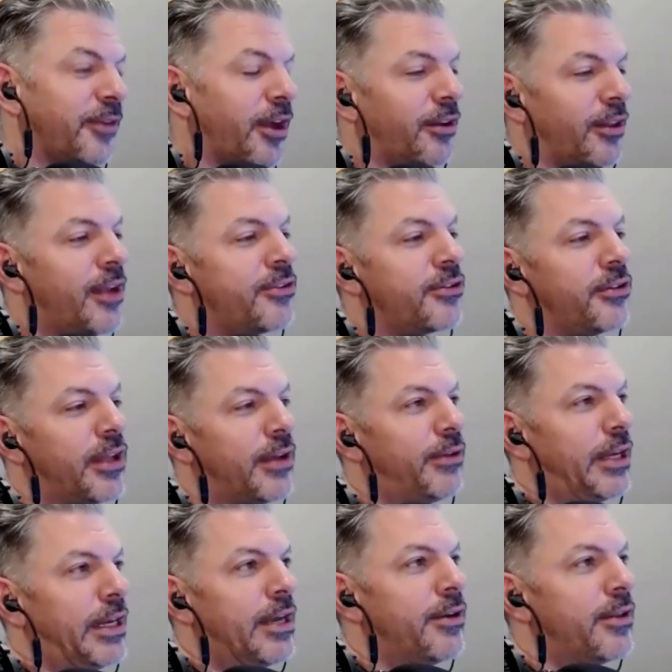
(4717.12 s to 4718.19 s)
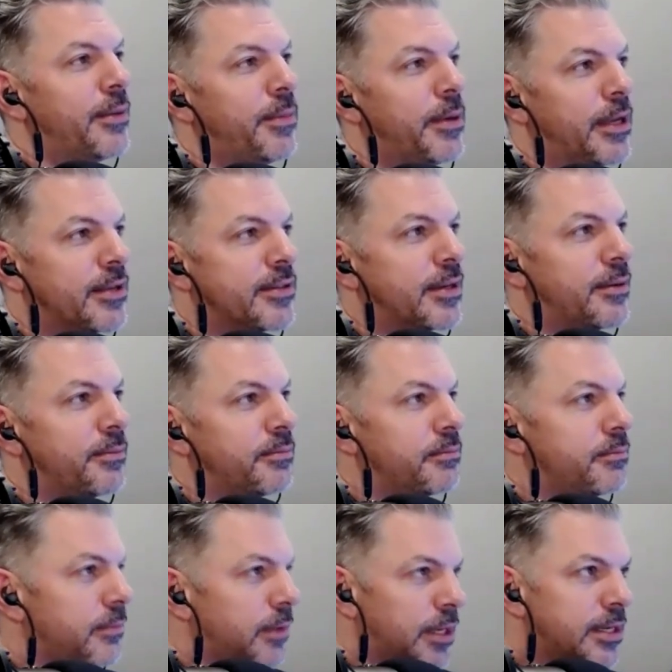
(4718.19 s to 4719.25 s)
On a logical level, I know that because I'm
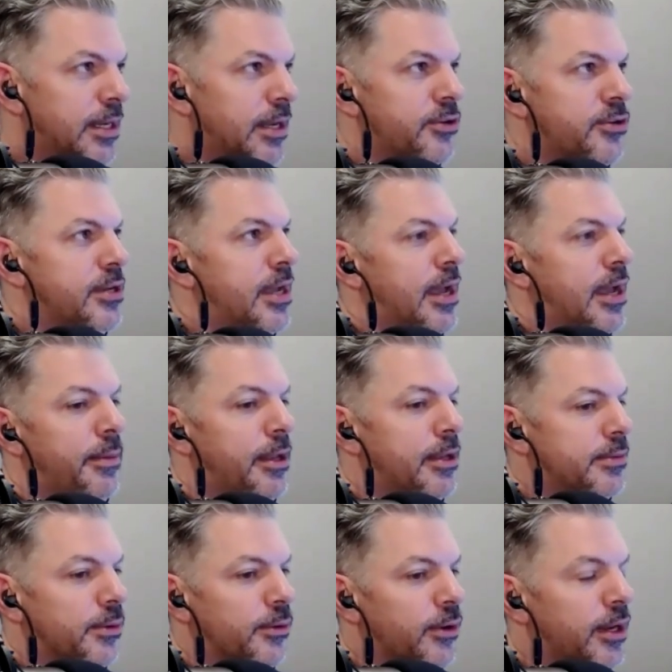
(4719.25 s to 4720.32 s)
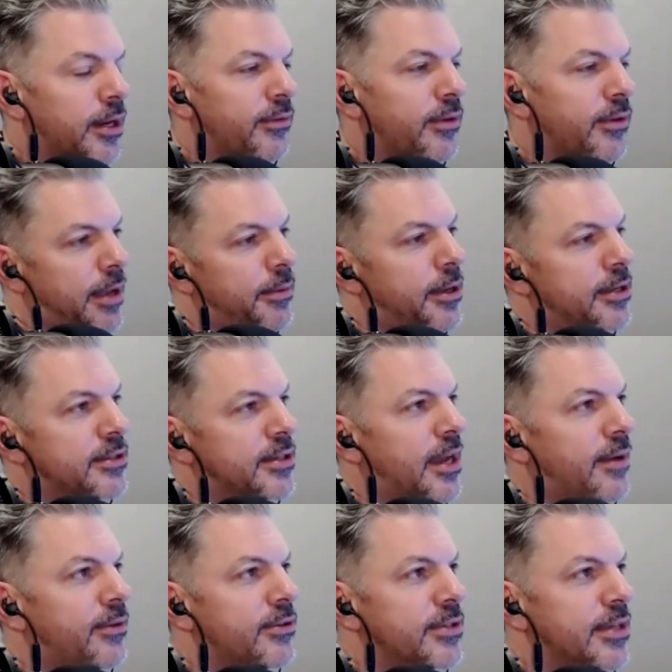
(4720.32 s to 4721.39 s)
an intelligent guy, because I'm a creative guy, because I
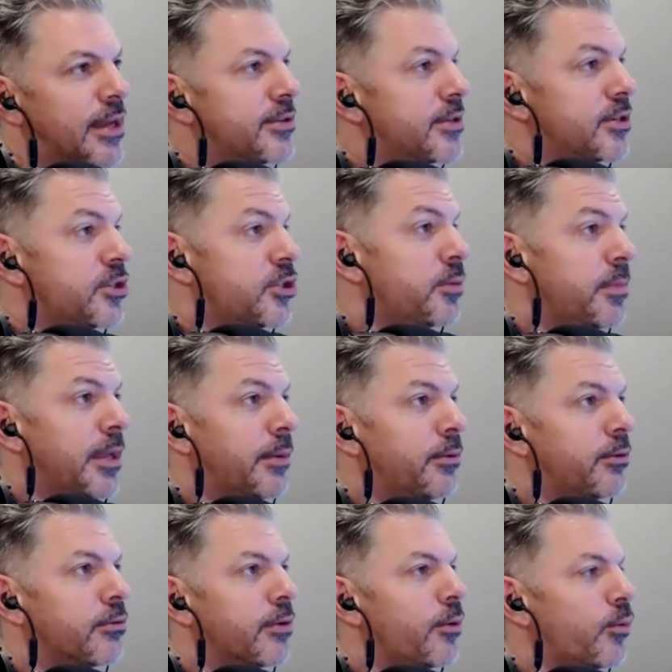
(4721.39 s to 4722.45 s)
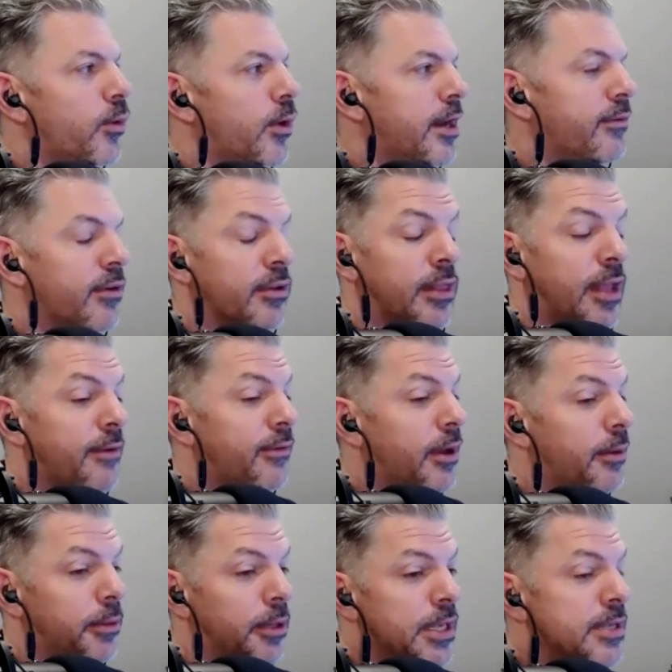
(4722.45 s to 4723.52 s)
have these talents, I should be able to create whatever life
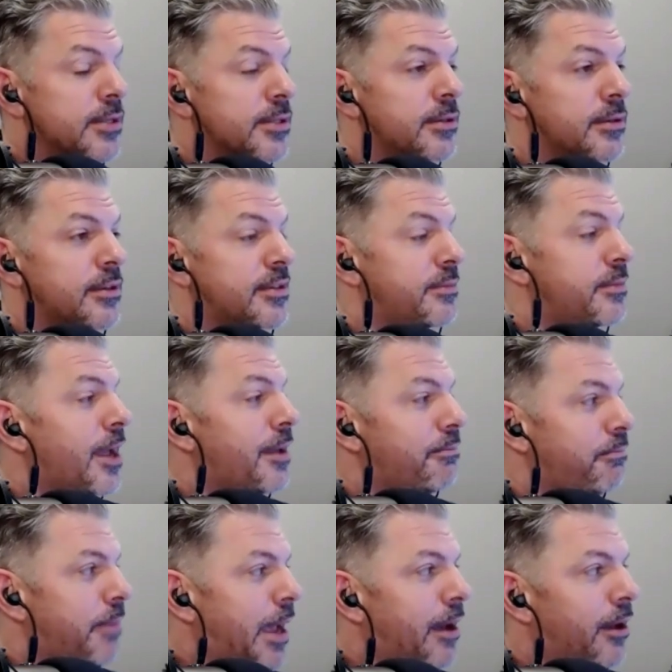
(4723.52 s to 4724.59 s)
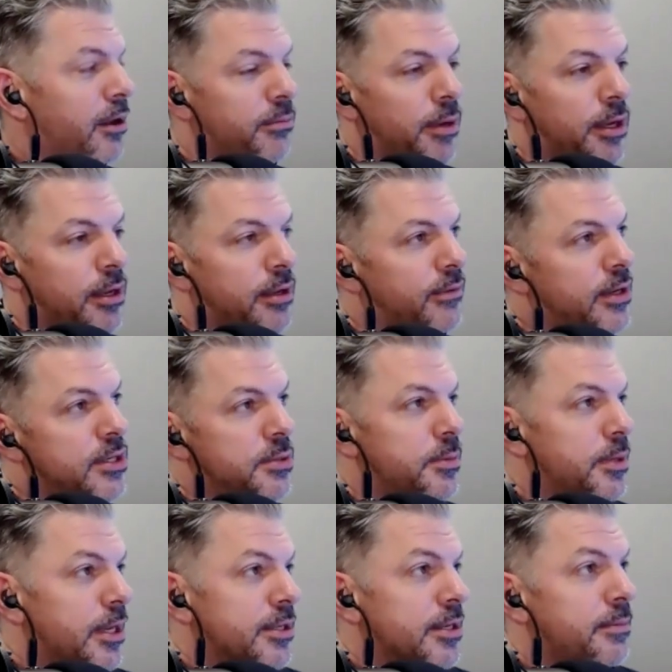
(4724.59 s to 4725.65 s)
I please because I'm not bound by convention
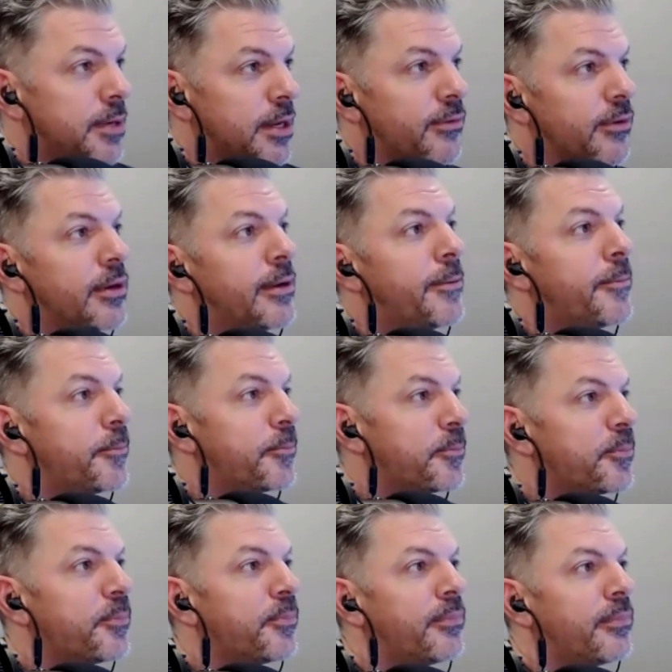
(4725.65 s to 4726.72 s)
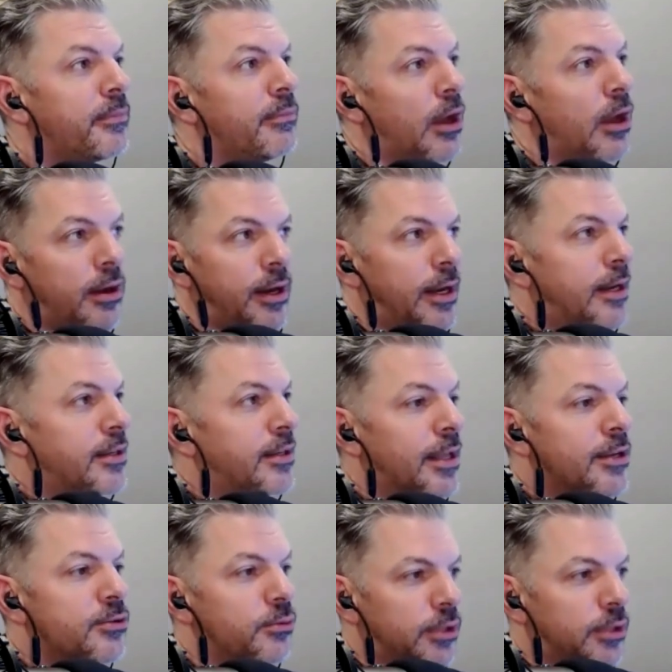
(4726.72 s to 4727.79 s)
because I'm different on an
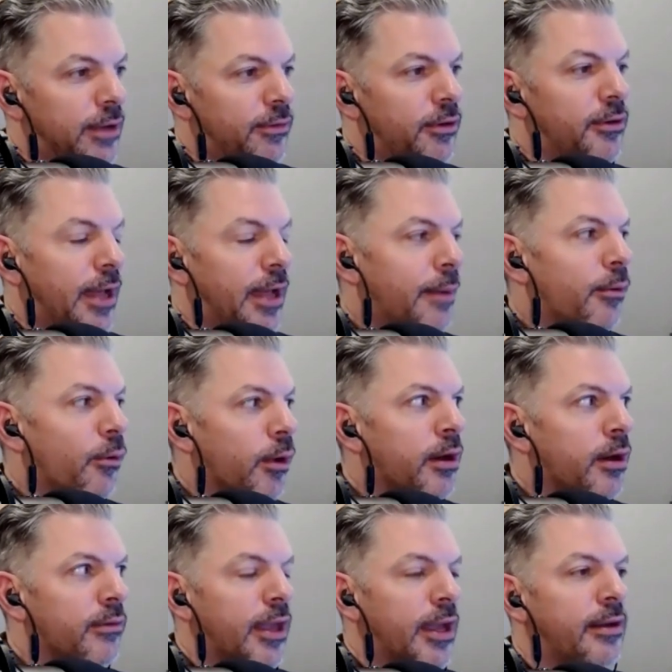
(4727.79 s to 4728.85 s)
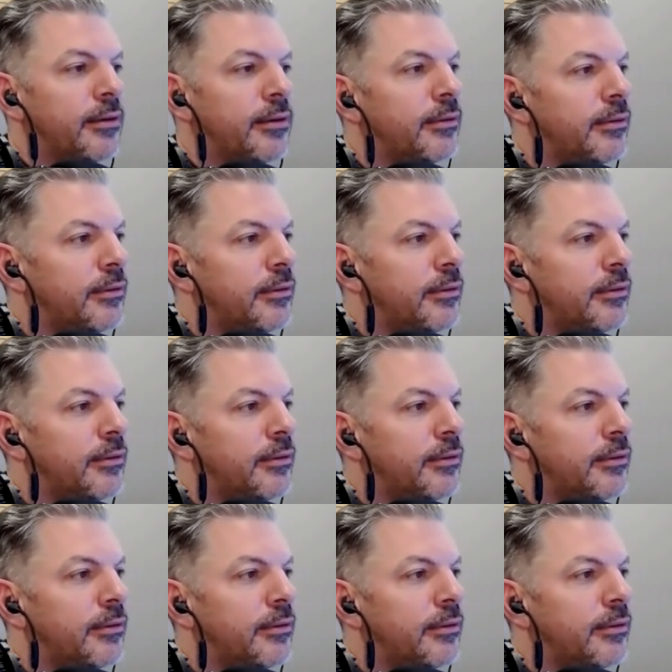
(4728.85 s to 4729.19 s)
intellectual level, I'm aware of that.